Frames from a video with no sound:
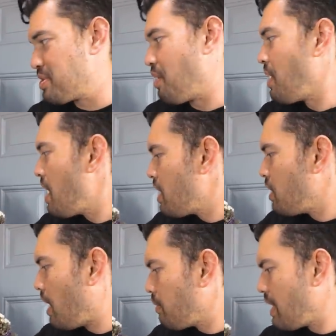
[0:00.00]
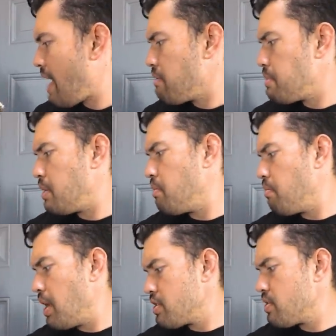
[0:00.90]
So, you know, I really haven't
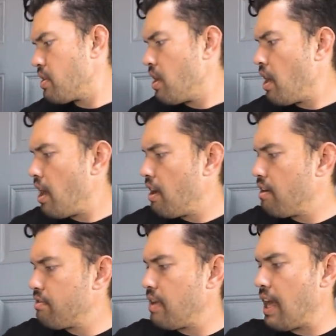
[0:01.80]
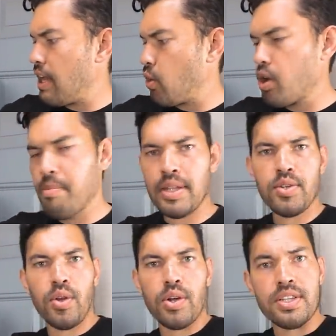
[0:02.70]
been much of an
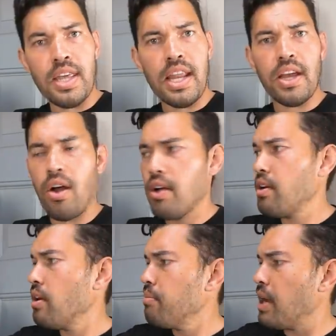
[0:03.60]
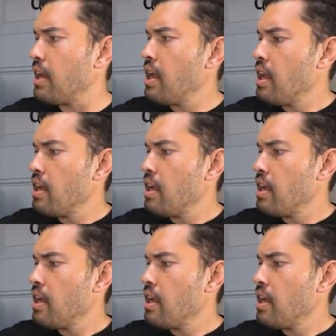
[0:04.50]
ornamental or aesthetic gardener, but